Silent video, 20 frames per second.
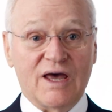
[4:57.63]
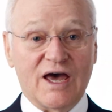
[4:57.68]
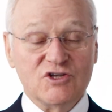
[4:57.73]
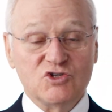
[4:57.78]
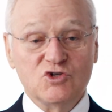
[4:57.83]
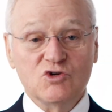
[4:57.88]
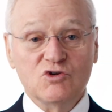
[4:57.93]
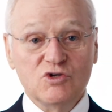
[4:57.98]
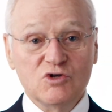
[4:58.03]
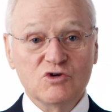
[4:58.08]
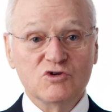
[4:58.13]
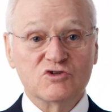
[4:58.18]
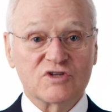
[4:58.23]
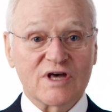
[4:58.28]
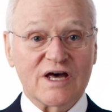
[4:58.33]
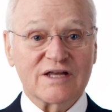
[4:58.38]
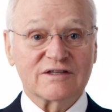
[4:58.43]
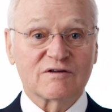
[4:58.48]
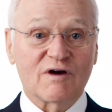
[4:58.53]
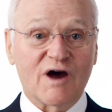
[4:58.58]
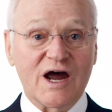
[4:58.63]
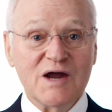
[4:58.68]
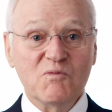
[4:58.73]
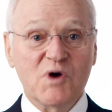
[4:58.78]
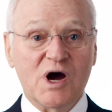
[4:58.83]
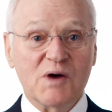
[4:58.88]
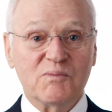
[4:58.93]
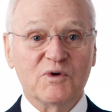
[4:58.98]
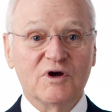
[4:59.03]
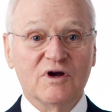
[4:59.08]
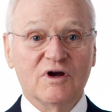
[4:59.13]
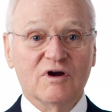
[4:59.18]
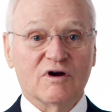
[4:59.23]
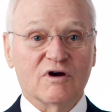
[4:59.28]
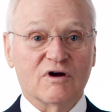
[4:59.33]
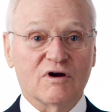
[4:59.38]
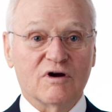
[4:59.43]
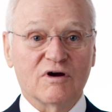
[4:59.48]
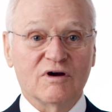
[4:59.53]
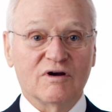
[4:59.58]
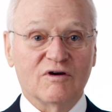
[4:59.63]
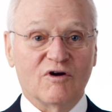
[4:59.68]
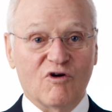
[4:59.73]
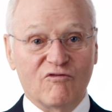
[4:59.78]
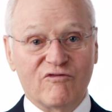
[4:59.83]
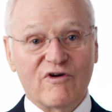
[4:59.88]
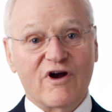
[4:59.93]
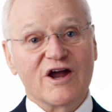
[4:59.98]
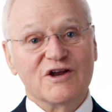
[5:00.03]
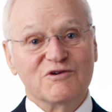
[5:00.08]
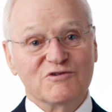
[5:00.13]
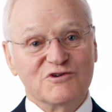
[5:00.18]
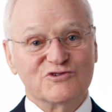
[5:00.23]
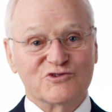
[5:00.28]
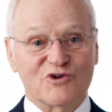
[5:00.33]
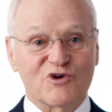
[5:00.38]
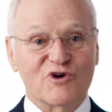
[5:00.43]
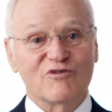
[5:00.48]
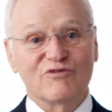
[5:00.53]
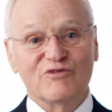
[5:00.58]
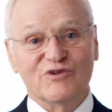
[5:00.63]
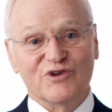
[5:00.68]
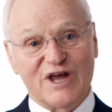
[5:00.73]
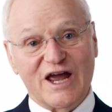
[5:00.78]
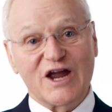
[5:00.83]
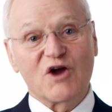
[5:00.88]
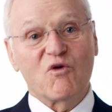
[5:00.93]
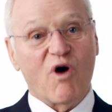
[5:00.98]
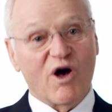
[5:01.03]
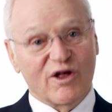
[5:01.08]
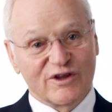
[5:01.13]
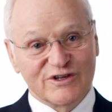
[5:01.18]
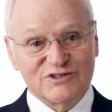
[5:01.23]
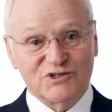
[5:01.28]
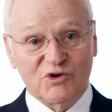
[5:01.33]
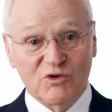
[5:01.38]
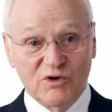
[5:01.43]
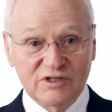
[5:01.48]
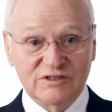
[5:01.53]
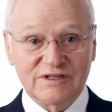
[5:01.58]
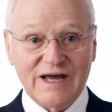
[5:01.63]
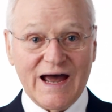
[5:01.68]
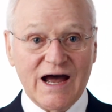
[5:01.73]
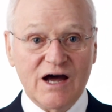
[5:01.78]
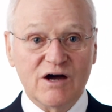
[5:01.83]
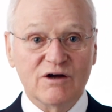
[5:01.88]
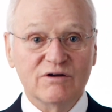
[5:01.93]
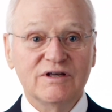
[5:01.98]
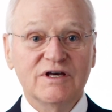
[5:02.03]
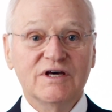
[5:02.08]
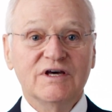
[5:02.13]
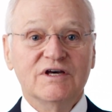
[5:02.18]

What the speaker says: as you use that time up, her ovarian reserve and egg quality is going down,